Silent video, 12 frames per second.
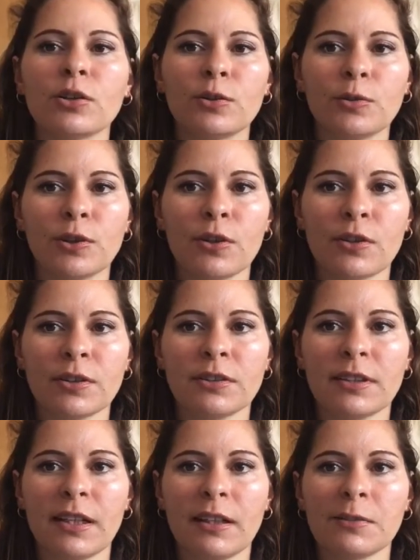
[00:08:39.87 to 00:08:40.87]
to
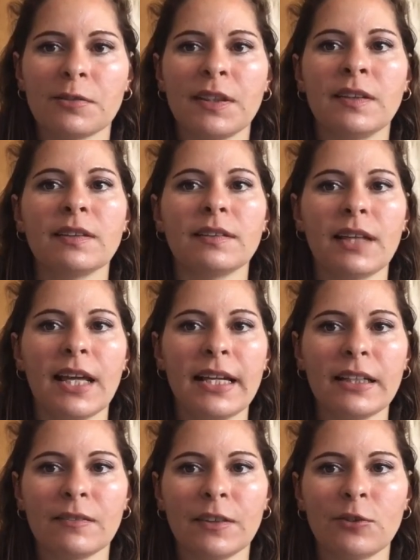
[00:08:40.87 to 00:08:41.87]
yourself in the
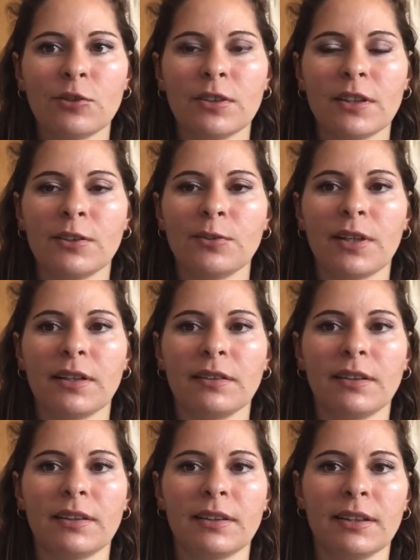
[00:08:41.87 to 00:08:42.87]
language that you are
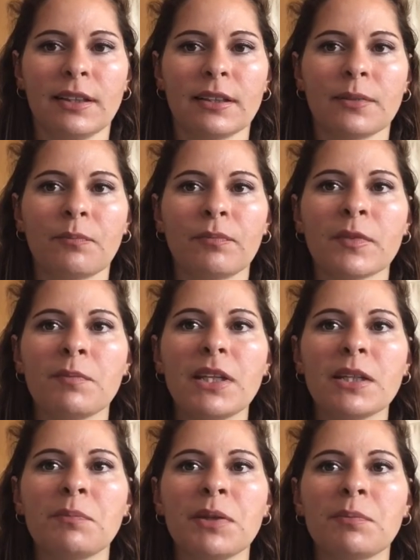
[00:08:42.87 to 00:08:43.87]
learning. Many
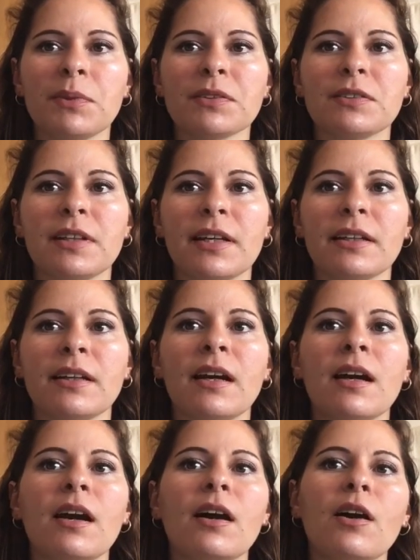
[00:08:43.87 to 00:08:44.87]
people say,
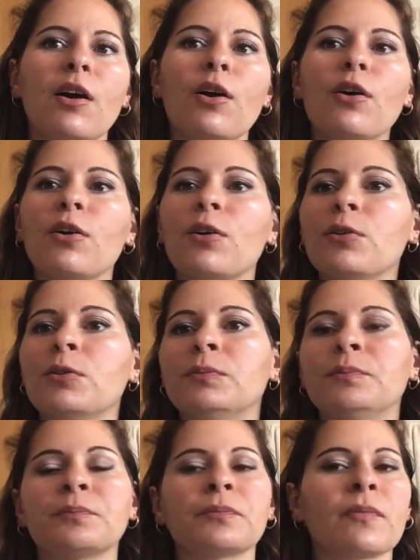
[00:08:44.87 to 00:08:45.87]
oh,
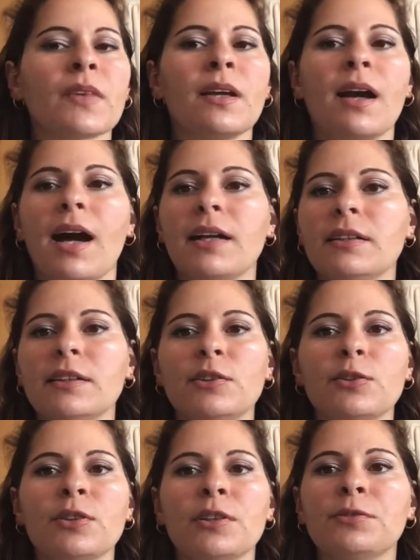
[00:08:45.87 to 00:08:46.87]
I need
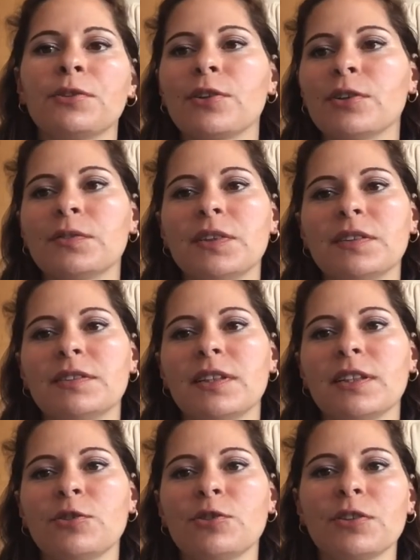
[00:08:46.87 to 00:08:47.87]
to have
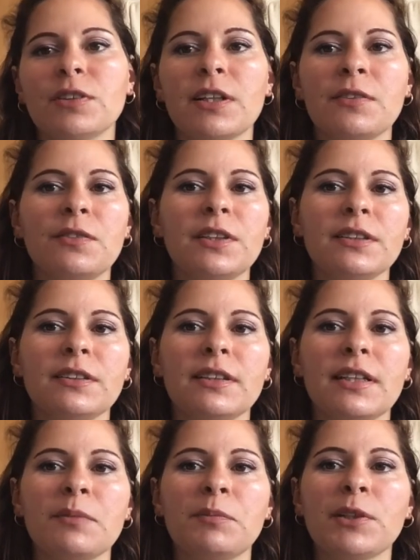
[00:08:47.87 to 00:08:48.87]
conversation every
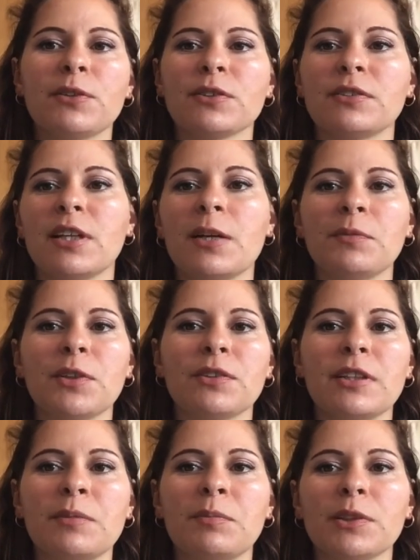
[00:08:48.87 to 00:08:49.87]
day because I am not
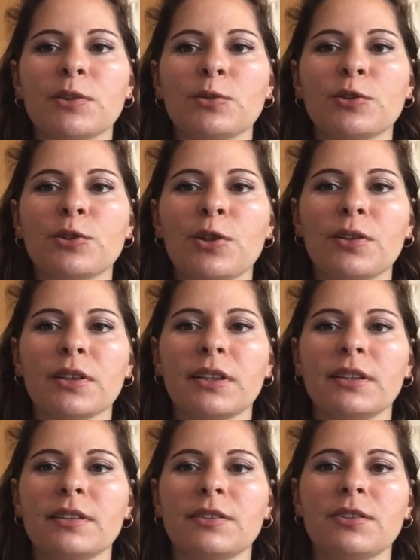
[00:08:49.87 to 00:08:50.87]
able to talk in
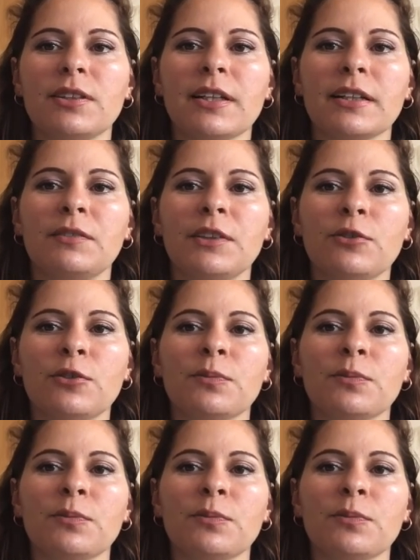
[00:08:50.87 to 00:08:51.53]
this language.